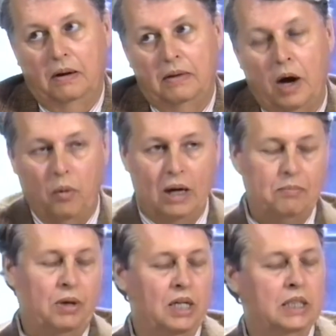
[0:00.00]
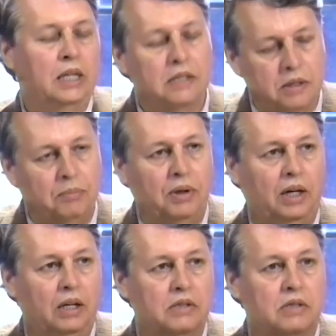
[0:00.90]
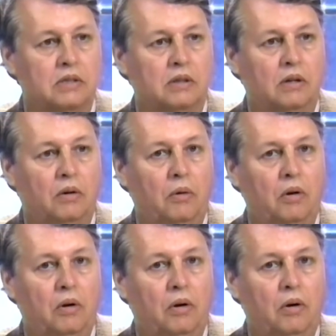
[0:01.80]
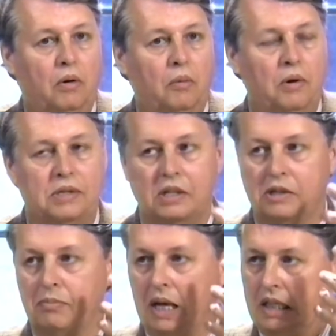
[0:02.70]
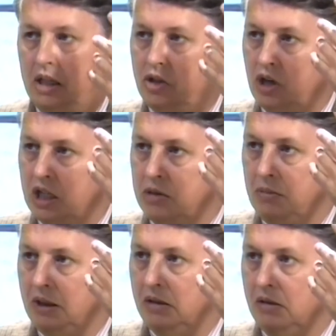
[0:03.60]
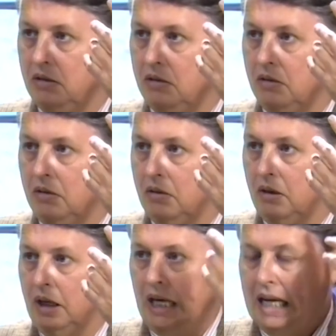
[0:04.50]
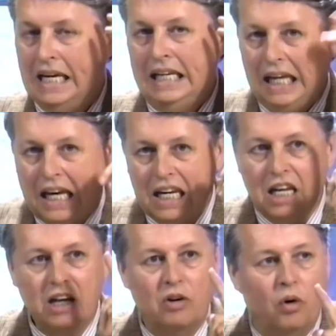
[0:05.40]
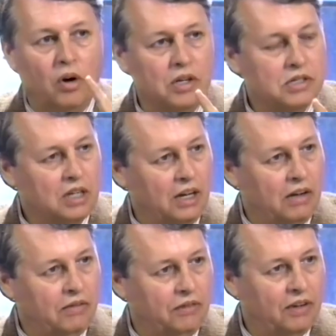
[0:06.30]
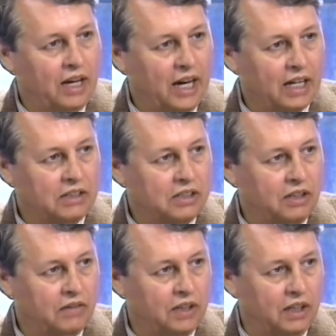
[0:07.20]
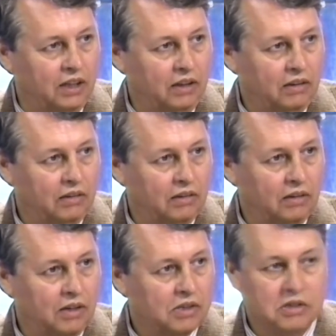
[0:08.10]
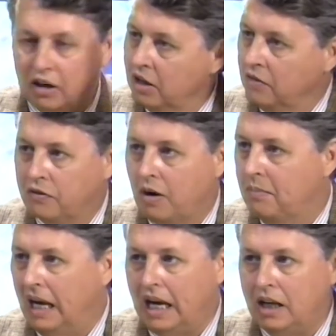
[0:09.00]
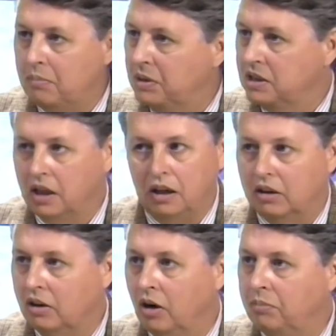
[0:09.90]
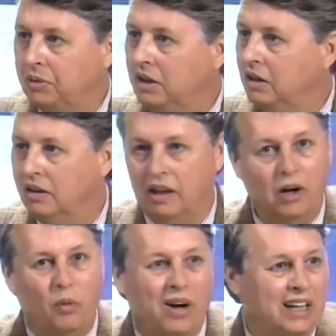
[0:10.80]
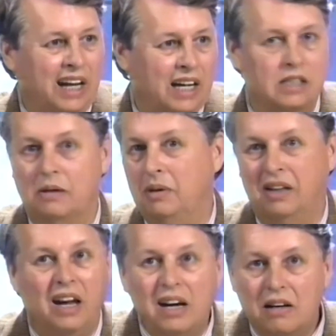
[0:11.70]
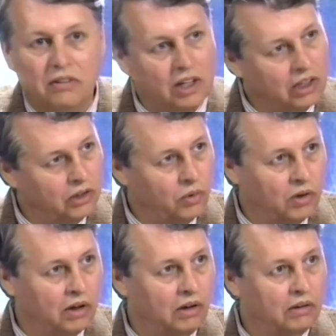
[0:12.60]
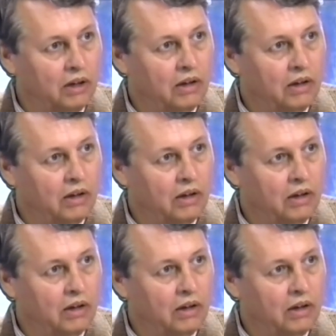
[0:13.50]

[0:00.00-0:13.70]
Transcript: That one participates with suspended judgment in any course of activity, starting from any particular opinion that one has about anything in the world.